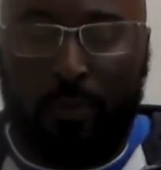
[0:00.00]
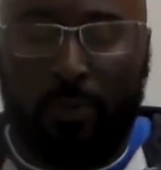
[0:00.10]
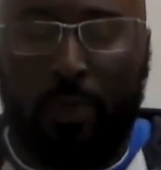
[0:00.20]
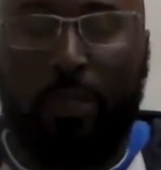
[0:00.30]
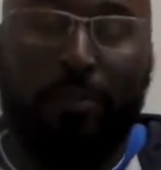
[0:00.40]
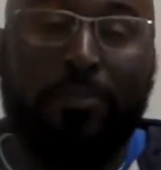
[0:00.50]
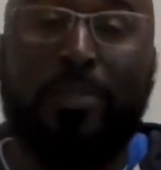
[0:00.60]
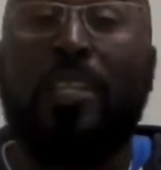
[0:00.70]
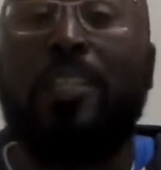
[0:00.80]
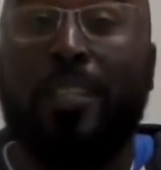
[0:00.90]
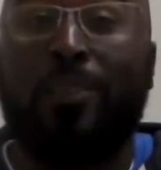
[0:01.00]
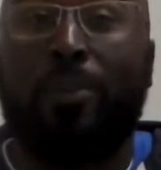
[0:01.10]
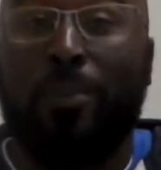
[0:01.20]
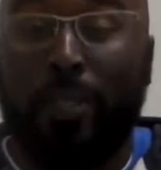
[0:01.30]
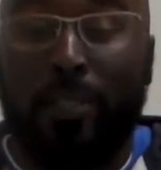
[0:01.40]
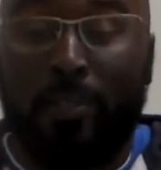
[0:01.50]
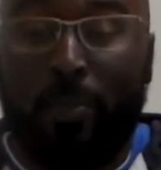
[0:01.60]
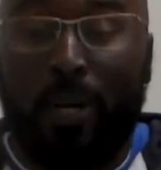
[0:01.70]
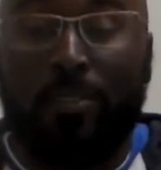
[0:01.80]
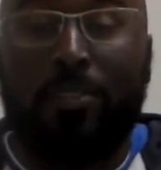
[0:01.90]
Well, technically they've already begun to
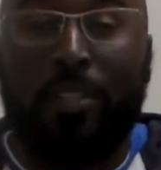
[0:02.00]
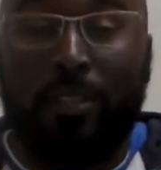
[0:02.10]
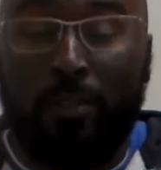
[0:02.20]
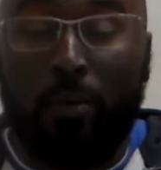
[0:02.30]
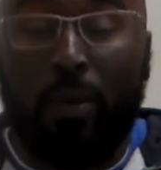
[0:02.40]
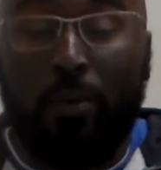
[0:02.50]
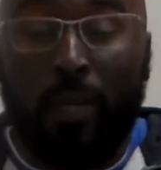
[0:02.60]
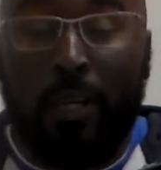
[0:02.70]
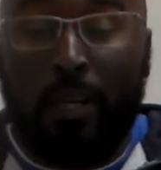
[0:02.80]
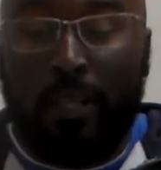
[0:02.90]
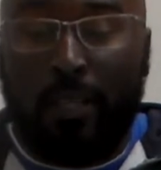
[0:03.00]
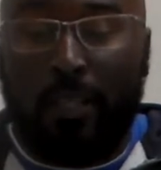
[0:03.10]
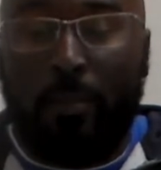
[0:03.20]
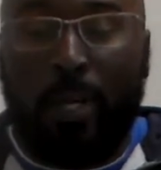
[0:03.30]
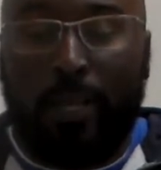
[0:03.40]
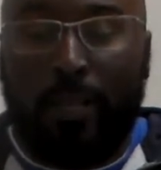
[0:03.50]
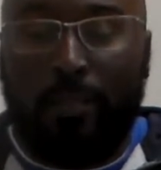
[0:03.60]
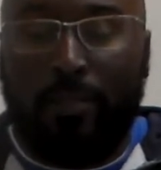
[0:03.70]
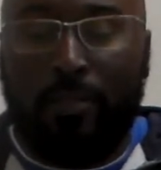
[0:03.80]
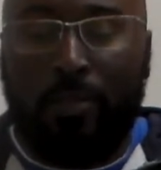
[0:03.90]
sprout so they can grow in the bag.
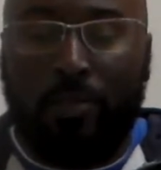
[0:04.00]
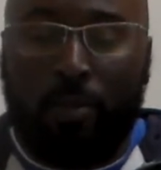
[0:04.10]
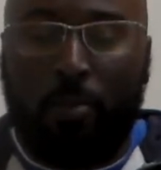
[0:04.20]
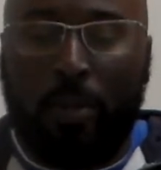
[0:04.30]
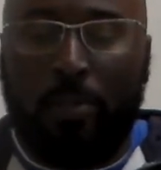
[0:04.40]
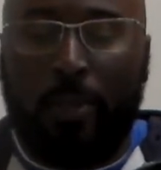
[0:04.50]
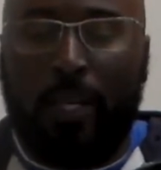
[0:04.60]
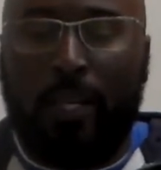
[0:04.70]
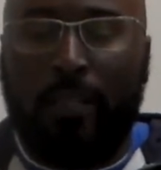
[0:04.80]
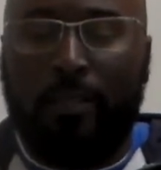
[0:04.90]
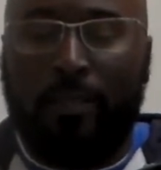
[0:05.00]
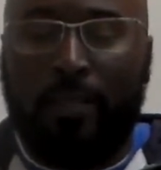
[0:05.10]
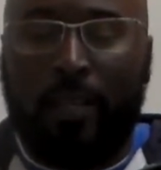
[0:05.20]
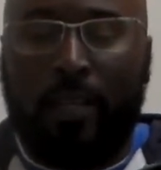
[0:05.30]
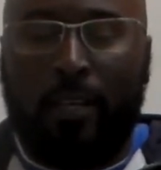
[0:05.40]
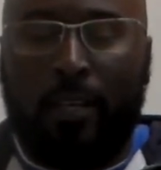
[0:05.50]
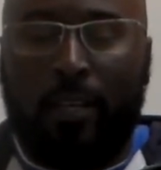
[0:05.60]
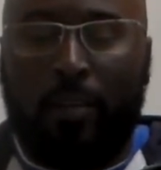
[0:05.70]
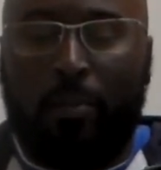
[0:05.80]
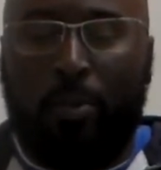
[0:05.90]
So just open up the bag,
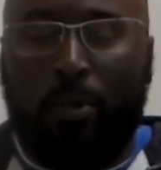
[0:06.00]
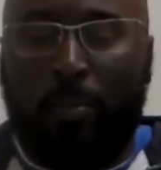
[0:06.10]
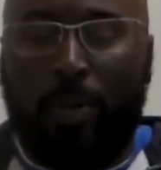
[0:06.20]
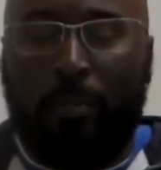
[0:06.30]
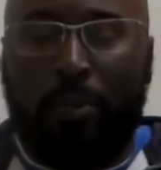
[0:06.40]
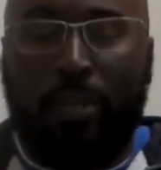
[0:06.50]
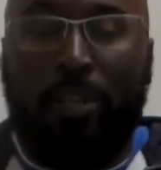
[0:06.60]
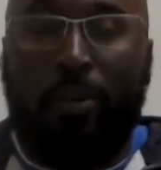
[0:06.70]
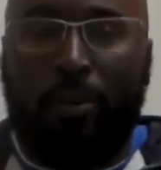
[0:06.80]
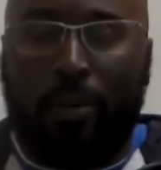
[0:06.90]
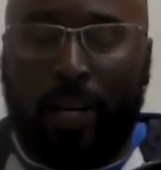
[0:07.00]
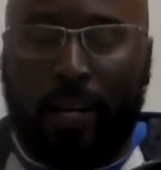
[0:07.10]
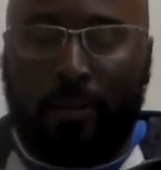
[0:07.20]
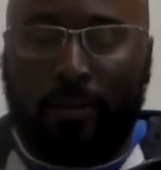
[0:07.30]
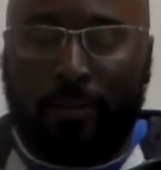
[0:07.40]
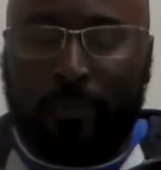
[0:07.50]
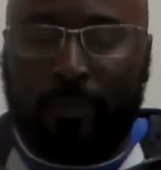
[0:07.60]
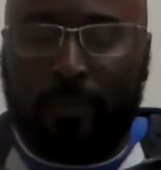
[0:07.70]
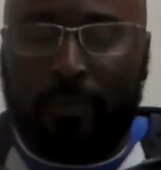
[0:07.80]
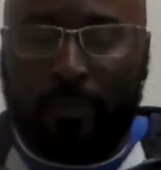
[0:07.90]
pull the paper that they're on out,
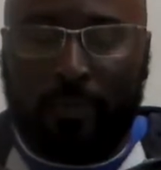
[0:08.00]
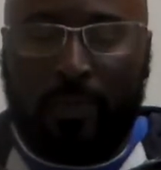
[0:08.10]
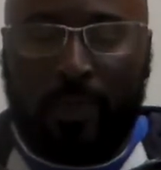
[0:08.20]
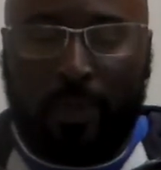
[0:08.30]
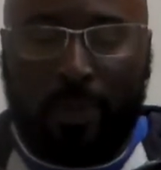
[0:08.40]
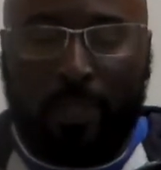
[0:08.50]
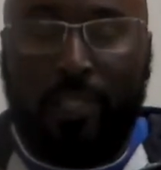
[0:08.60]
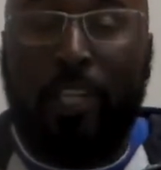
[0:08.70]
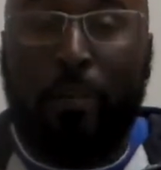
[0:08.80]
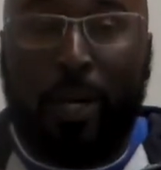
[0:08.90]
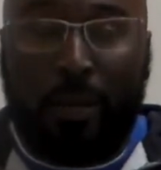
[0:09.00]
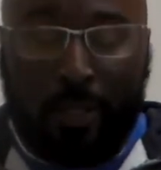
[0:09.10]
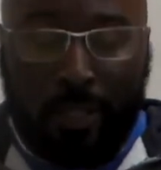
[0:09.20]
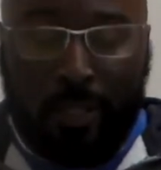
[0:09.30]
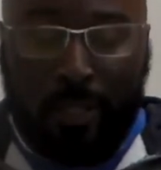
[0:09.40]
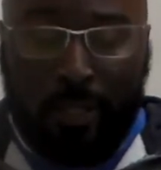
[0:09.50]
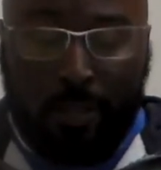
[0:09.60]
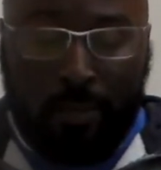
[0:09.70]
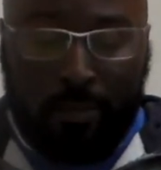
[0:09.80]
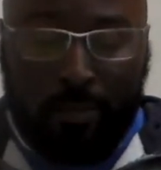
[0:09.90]
and we're going to take them out
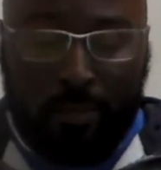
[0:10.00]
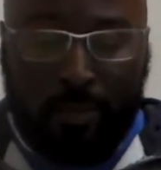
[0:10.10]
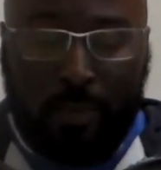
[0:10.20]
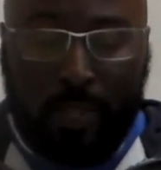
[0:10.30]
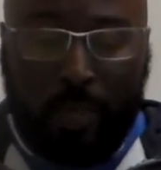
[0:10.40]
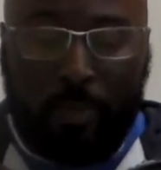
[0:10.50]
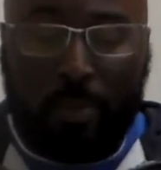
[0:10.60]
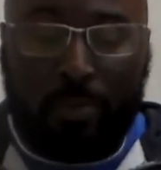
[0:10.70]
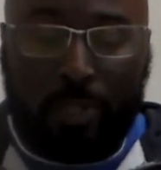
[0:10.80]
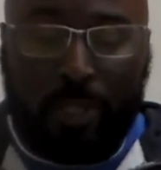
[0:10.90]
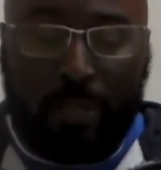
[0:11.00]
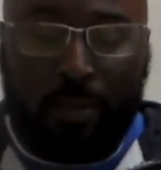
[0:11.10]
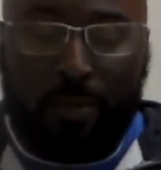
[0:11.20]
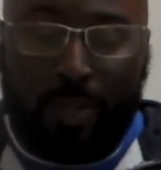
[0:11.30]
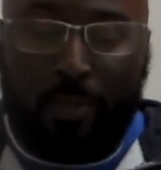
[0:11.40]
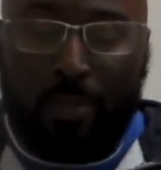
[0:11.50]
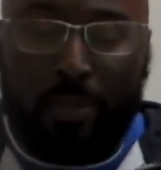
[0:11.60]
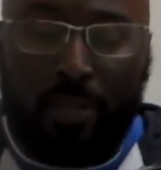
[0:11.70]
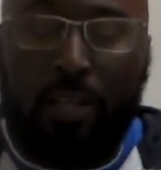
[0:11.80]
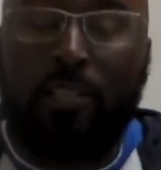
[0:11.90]
and put them together. We're going to
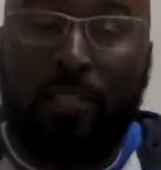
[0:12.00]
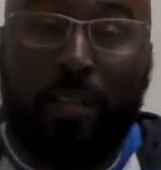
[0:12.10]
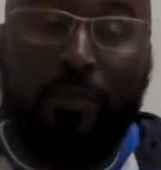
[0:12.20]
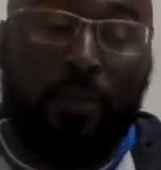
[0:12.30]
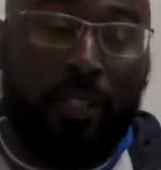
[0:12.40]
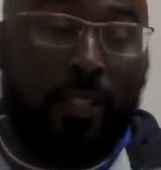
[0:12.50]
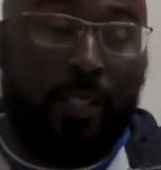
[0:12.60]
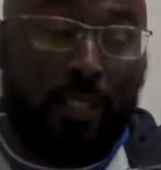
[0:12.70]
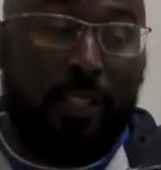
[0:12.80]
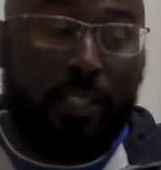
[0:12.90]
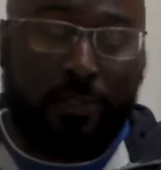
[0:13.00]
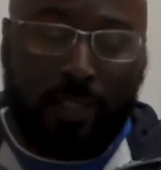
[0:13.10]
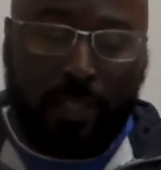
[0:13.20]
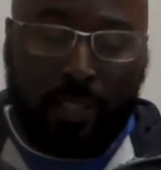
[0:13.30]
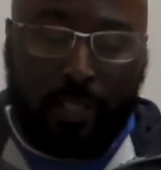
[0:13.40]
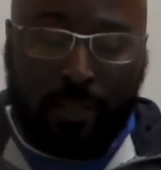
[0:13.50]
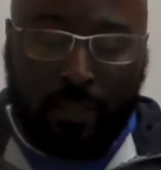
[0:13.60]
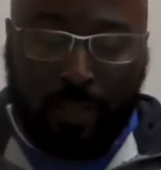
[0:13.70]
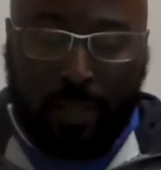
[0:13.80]
put several in each of the containers.